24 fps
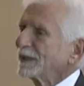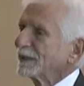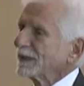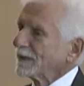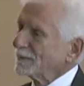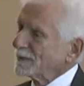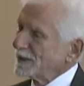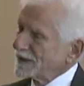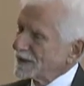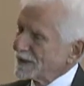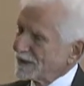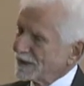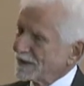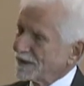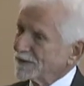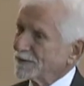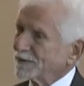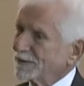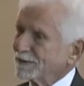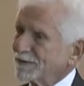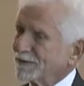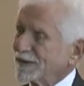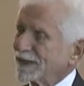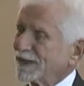let me tell
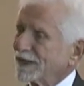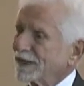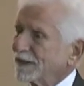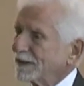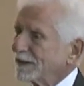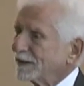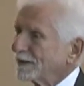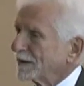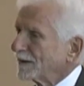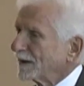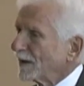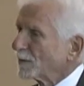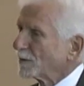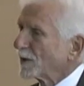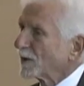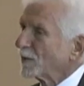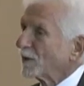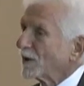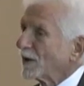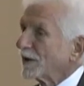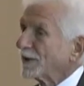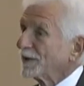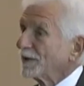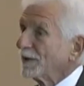you. Uh, number
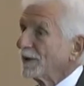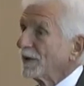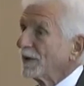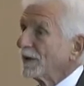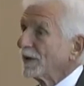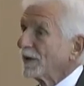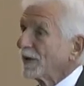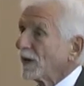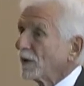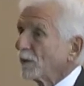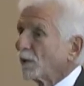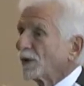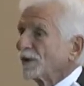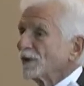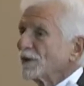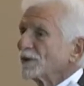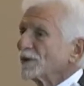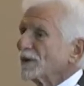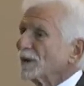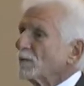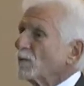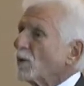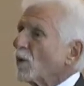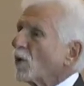one, uh, we're
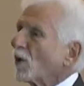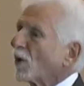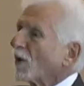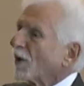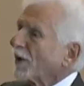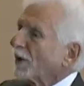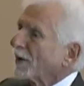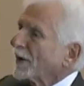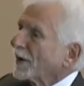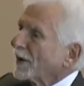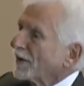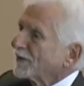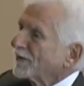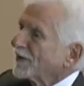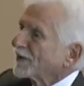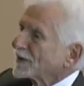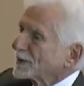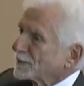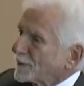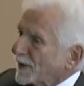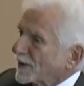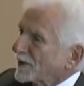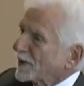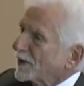using more of the
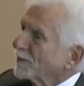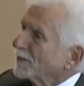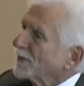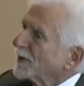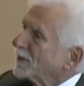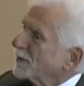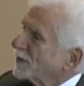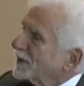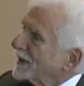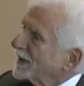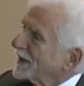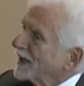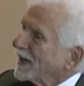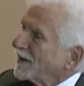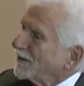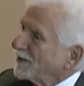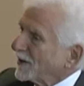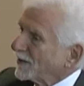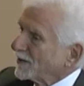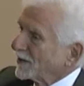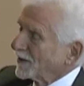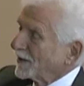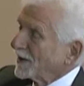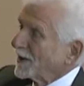spectrum than we have
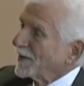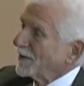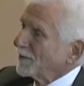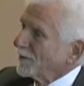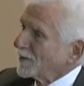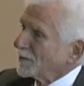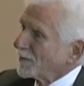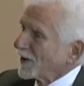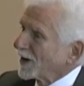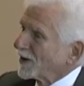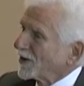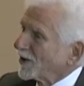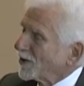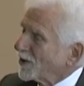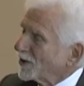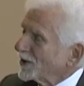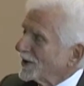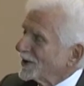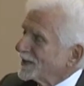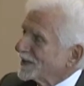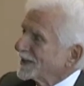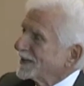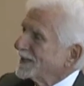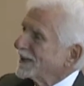ever. When
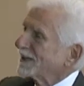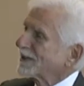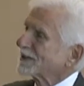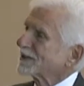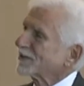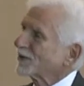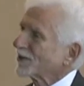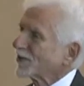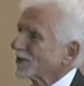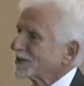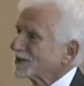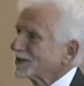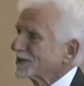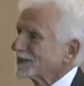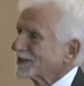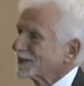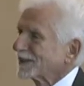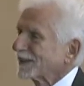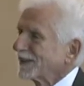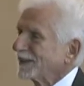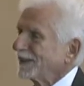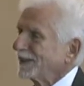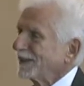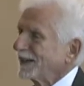Marconi did his first
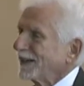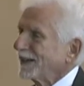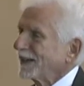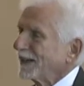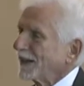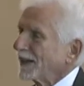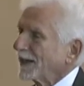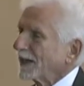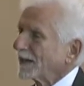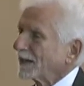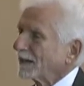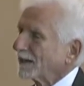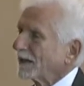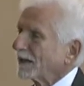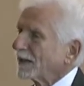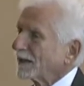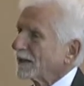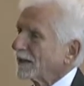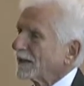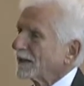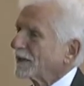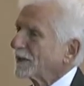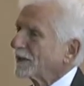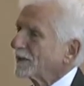uh,
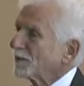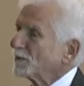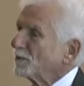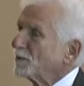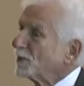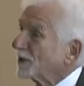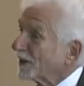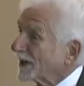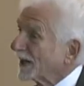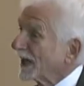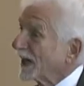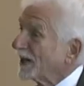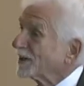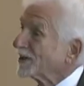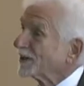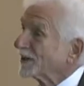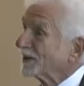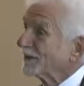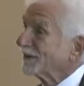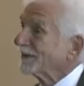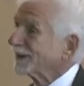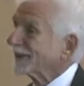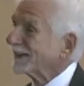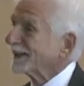uh,
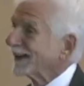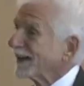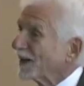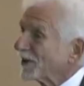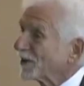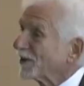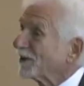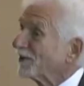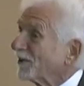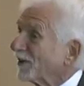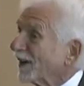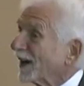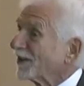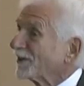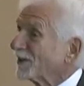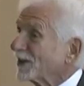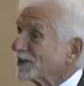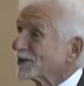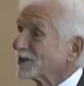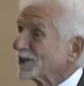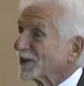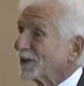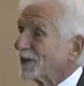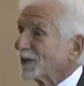communication 105
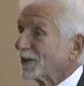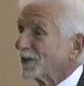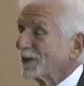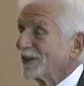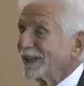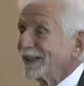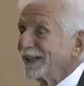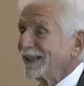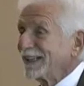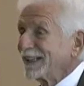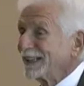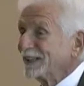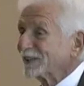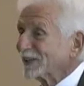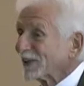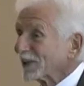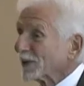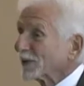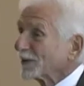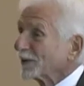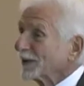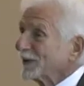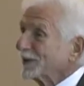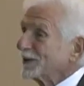years ago, he
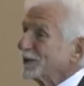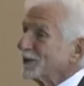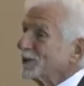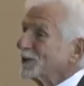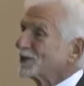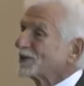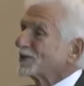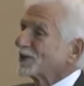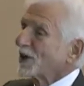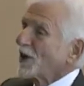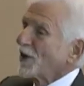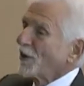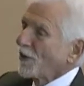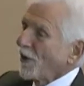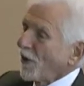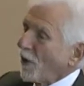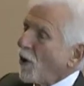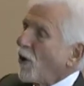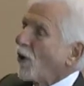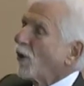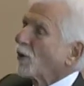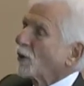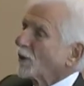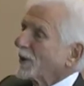literally used the
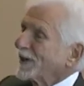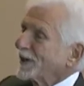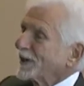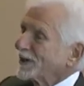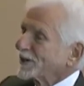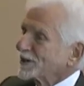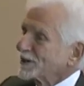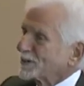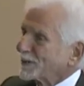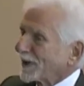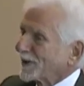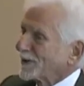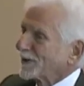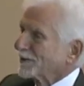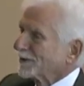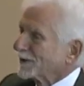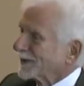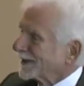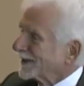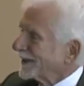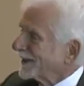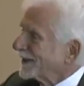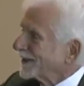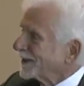whole radio spectrum,
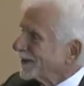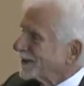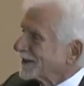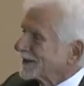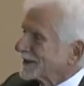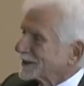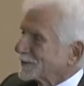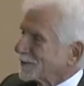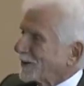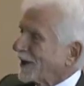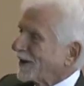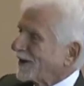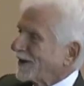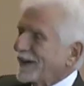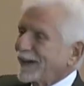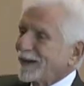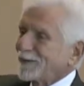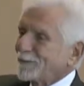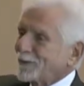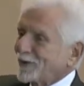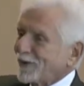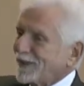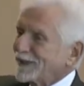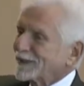the thing called the spark
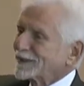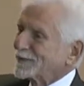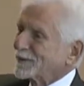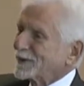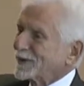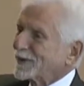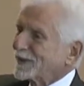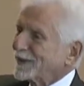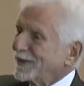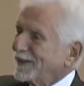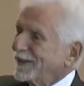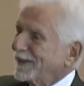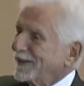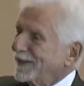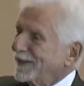gap transmitter,